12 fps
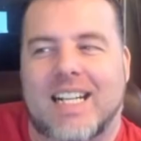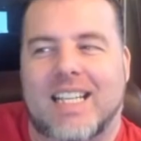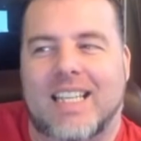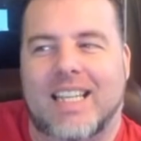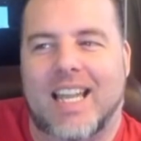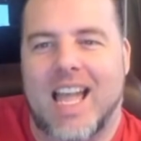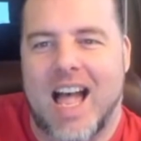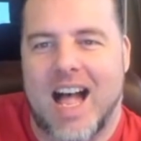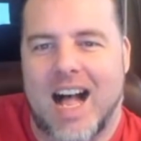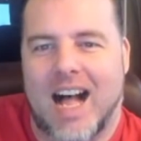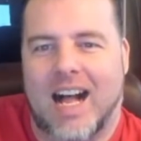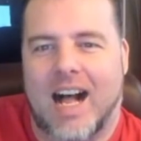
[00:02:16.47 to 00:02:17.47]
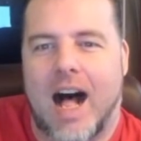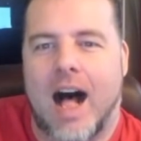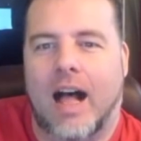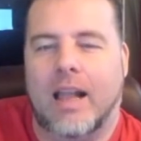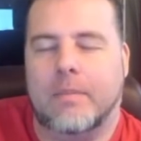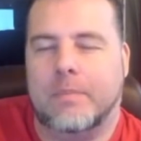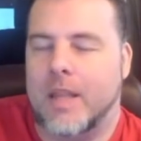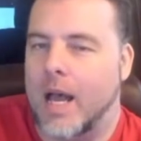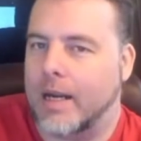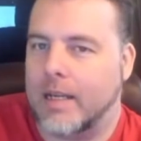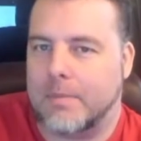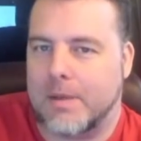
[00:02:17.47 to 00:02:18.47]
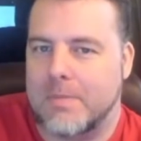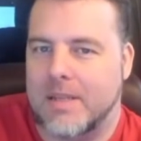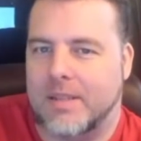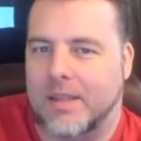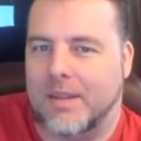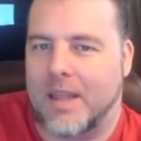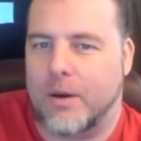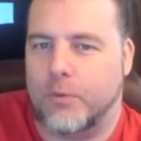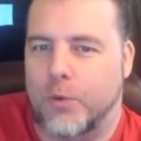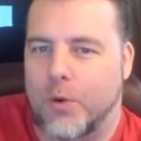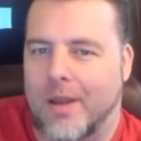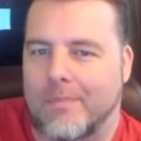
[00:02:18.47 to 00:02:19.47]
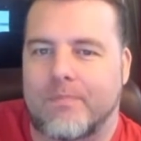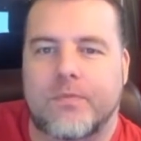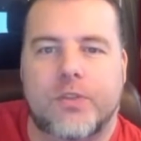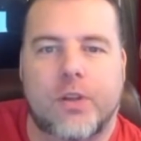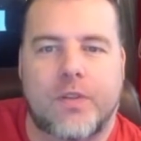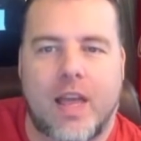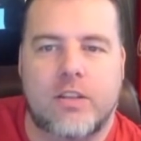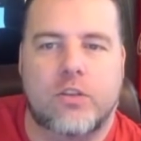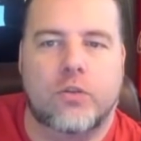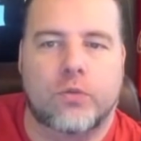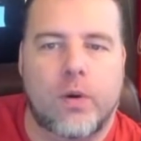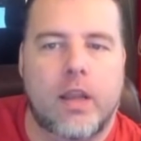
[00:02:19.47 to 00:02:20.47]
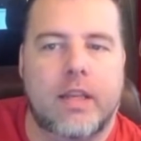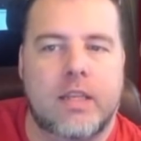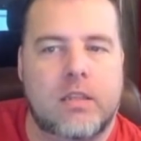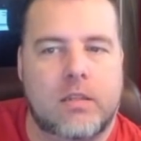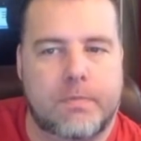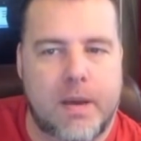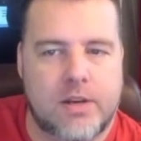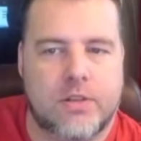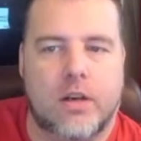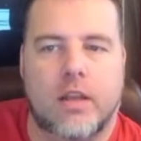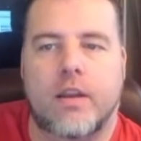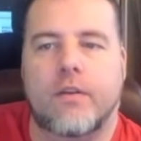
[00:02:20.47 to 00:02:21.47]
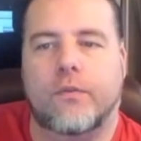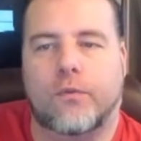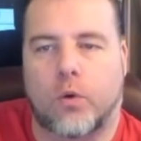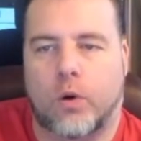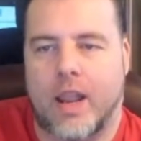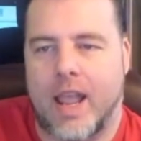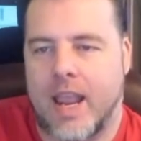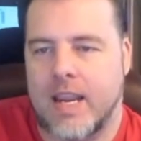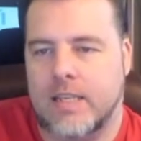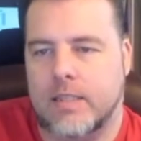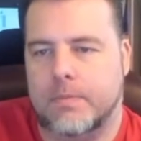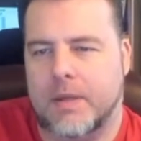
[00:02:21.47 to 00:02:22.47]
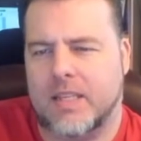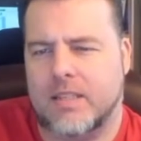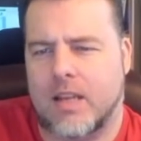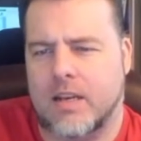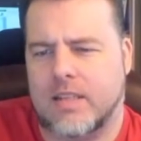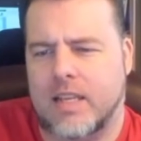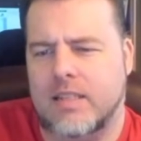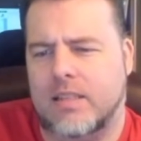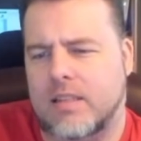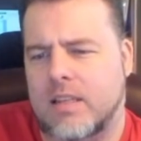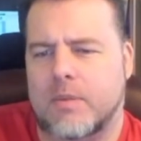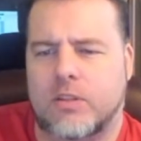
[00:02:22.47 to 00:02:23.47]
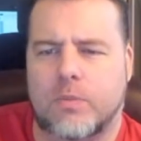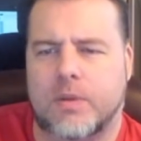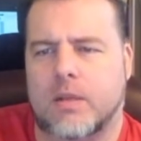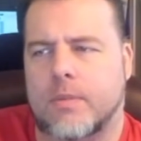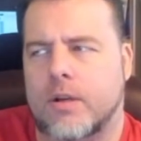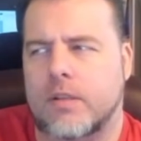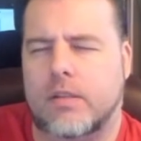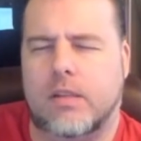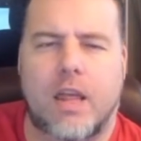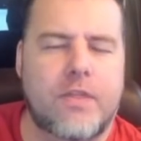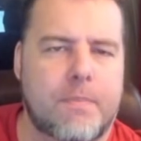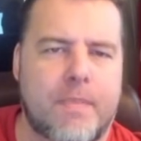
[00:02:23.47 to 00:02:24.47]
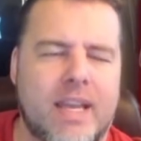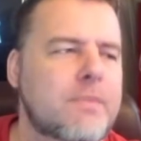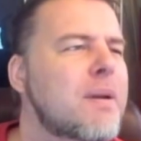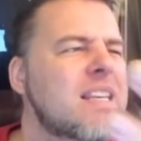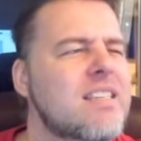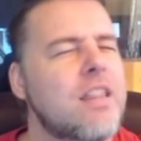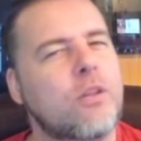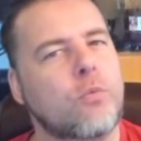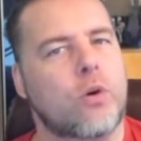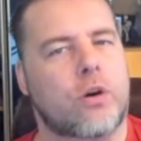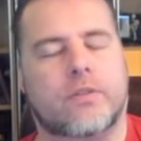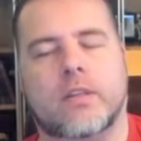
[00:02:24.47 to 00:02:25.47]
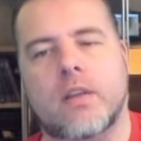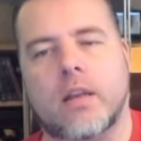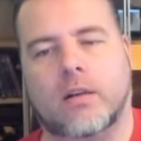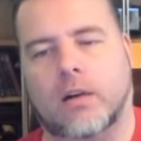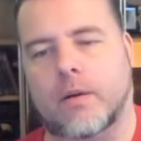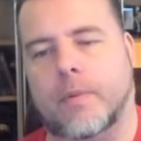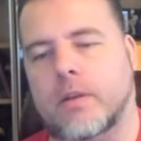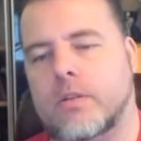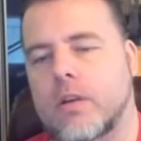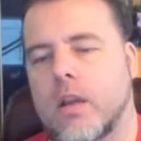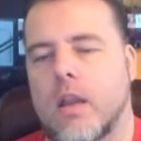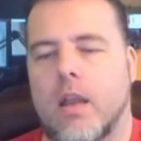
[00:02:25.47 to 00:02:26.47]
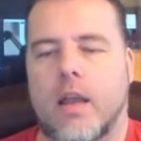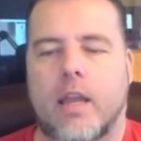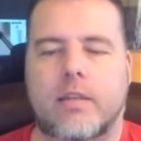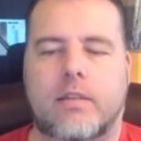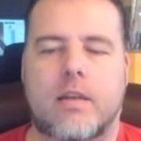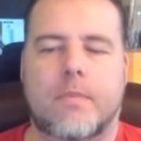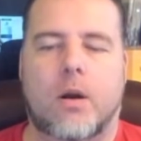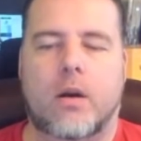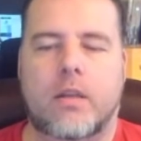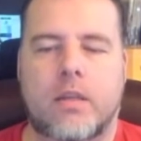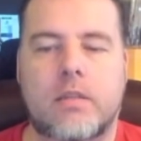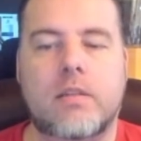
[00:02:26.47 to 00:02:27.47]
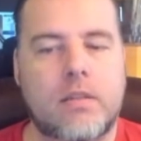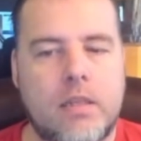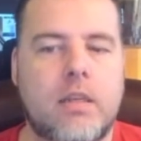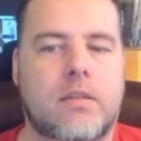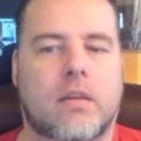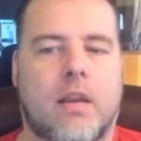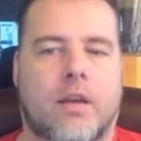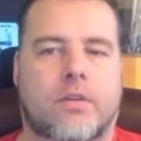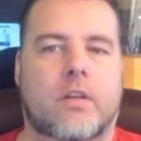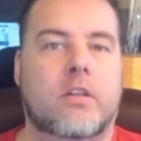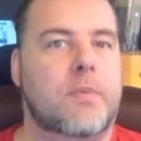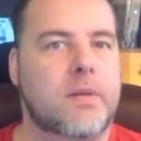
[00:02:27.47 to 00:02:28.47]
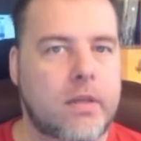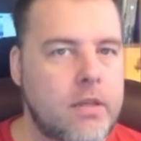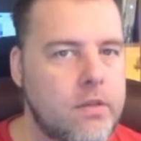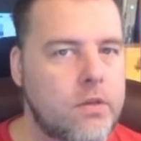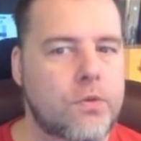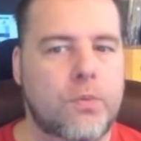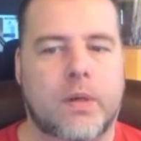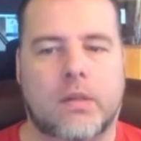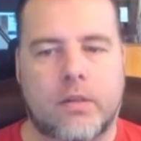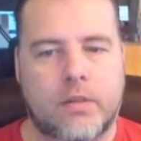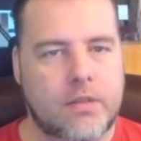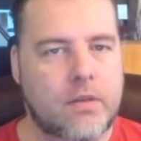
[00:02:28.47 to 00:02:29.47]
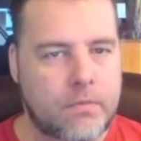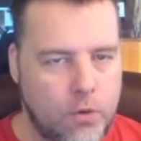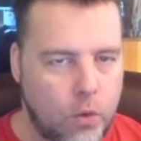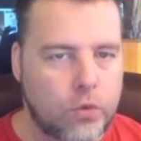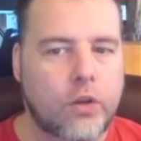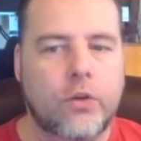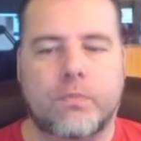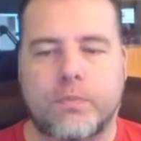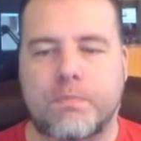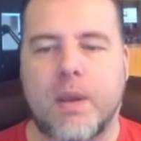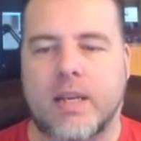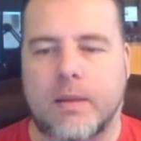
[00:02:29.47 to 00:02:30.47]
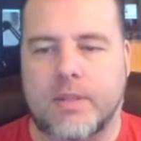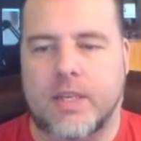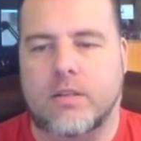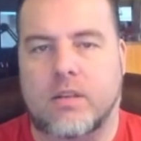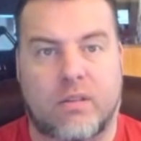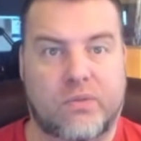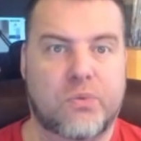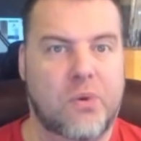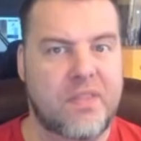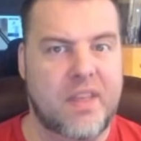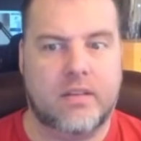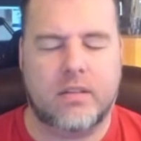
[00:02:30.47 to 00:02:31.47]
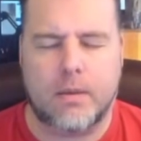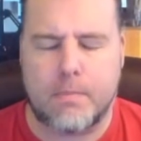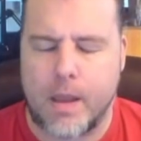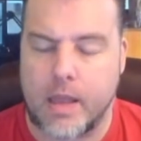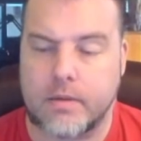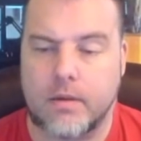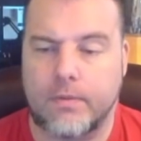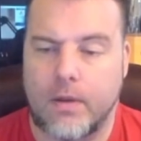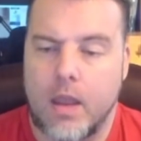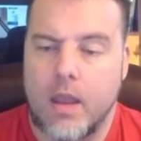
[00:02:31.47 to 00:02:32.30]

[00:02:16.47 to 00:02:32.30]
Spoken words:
Yeah, I am not going to be missing that one. So that's great, especially for Ace, because honestly his TM and Super TMR is not the best, but it's not the worst. It's not garbage. His TMR is decent actually, especially he's a dual wielder. It doesn't hold a big limitation if you want that TM passive.